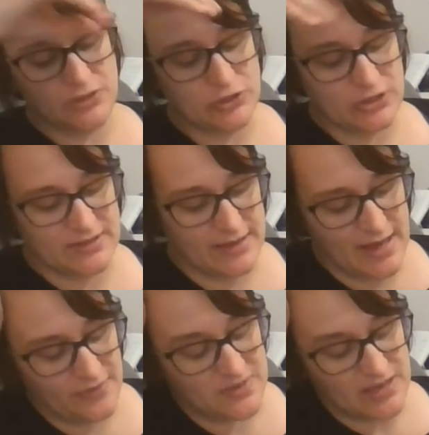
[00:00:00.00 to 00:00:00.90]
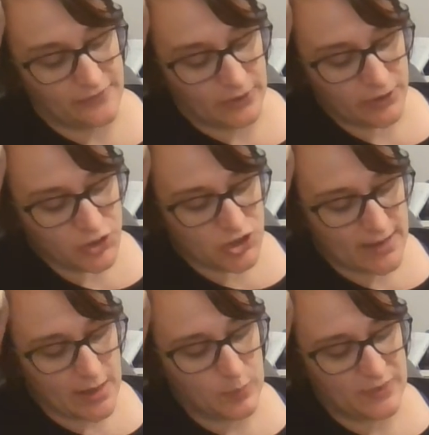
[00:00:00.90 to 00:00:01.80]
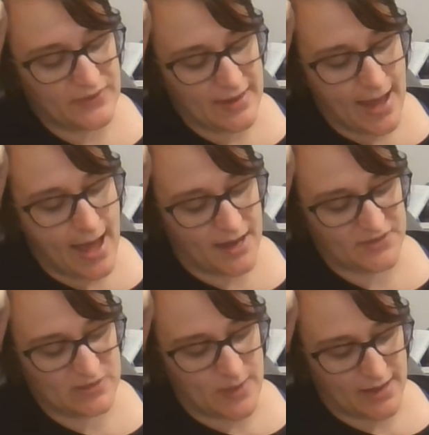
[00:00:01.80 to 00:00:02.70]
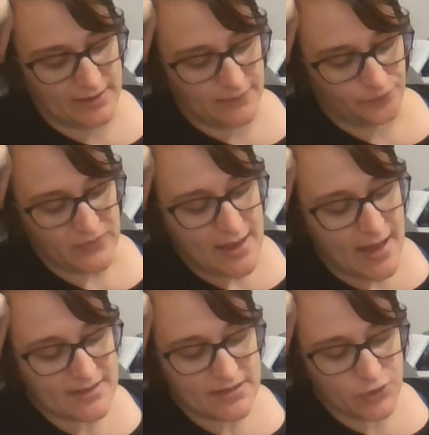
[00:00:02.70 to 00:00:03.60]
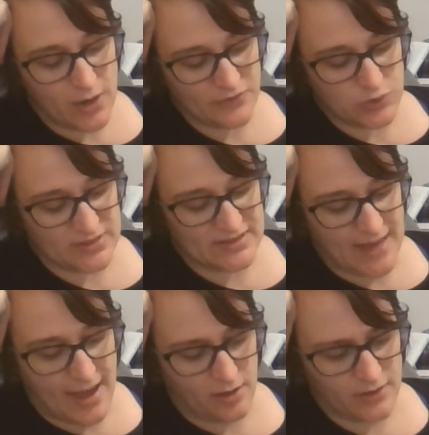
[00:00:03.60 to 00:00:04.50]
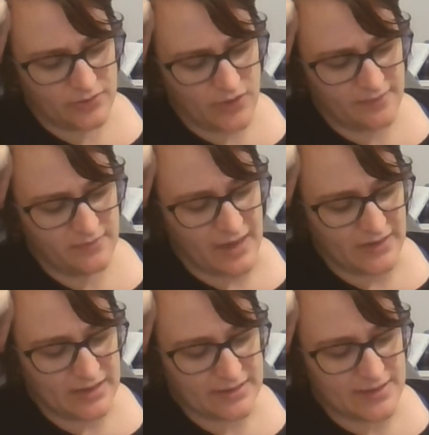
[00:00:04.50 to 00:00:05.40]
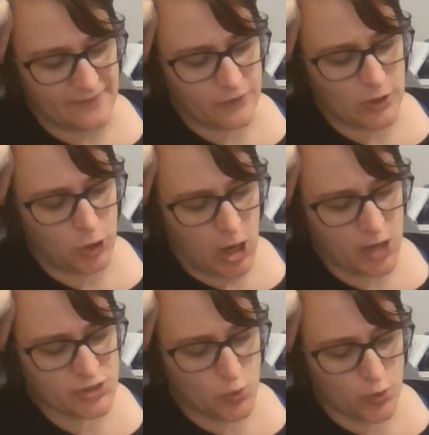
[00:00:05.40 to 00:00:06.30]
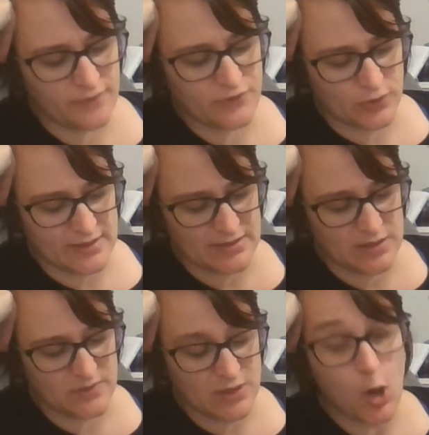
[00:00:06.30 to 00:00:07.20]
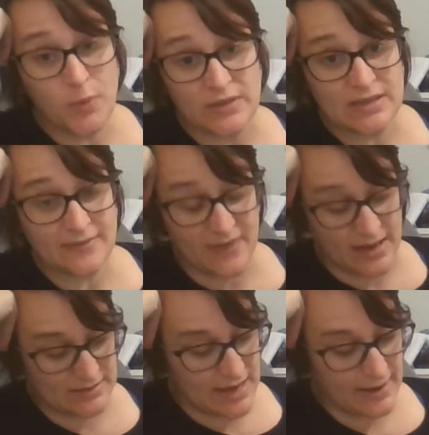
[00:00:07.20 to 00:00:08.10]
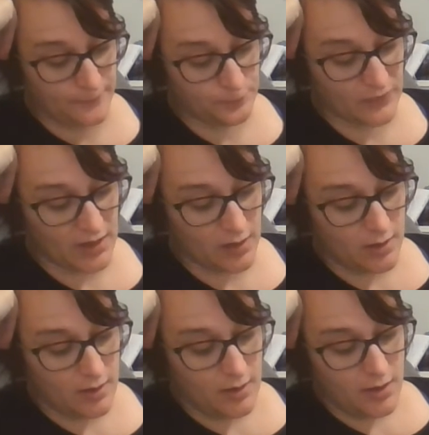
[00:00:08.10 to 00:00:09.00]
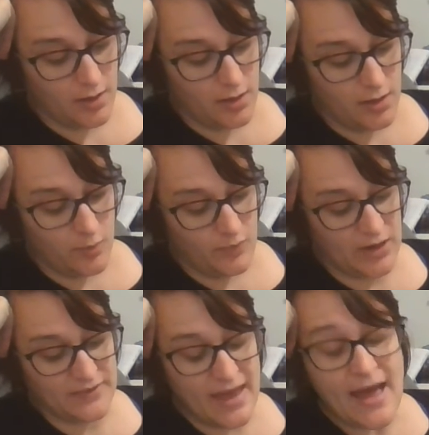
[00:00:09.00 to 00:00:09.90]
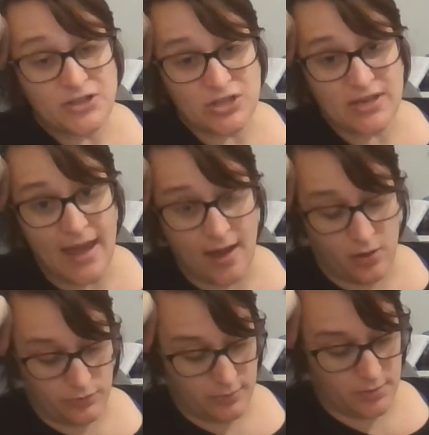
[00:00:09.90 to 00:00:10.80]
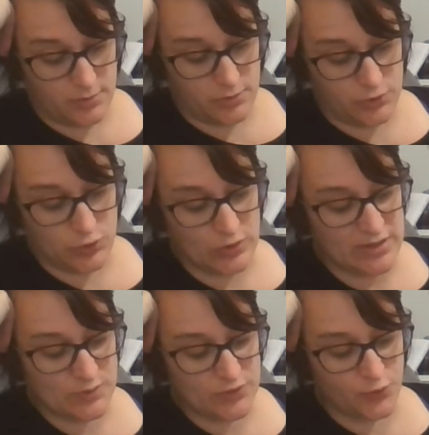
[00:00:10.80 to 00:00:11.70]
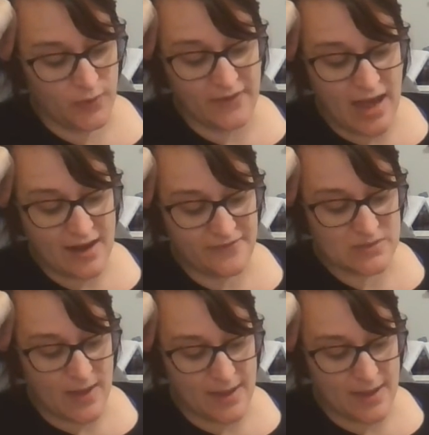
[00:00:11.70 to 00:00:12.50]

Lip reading: Mr. Dursley gave himself a little shake and put the cat out of his mind. As he drove towards town, he thought of nothing except for a large order of drills he was hoping to get that day. But on the edge of town, Drills were driven out of his